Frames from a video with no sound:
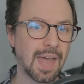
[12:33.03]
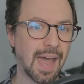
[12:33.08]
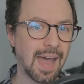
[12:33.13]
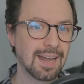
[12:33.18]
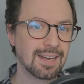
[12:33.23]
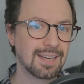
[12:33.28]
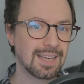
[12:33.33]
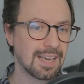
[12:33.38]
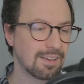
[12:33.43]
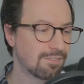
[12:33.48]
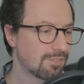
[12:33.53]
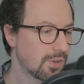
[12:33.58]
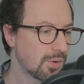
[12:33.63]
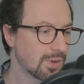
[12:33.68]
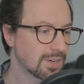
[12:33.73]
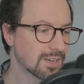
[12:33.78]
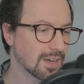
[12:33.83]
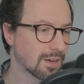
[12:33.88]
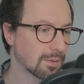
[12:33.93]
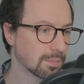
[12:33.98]
and if you
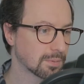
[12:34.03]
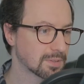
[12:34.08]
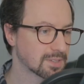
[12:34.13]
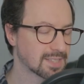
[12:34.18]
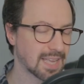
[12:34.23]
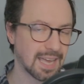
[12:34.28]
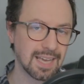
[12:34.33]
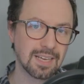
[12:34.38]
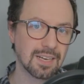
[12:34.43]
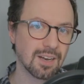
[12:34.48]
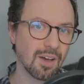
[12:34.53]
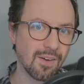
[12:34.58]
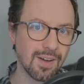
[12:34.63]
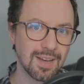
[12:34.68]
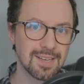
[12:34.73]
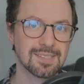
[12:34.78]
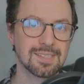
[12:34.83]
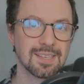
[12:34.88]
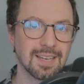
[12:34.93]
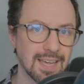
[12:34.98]
end up staying in
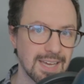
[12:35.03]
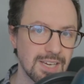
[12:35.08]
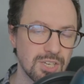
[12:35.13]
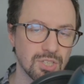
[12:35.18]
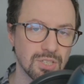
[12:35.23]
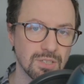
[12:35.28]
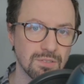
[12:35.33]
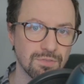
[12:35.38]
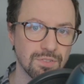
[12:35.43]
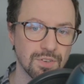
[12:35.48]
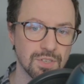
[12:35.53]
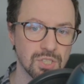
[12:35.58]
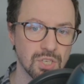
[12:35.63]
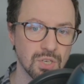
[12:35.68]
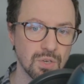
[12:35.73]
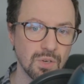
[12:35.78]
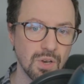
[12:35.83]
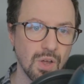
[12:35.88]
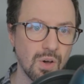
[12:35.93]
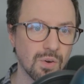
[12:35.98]
isolation for
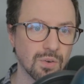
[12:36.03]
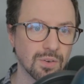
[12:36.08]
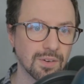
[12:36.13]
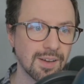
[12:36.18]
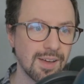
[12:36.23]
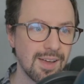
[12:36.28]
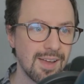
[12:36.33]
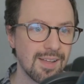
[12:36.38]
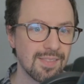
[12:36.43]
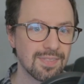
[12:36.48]
too long,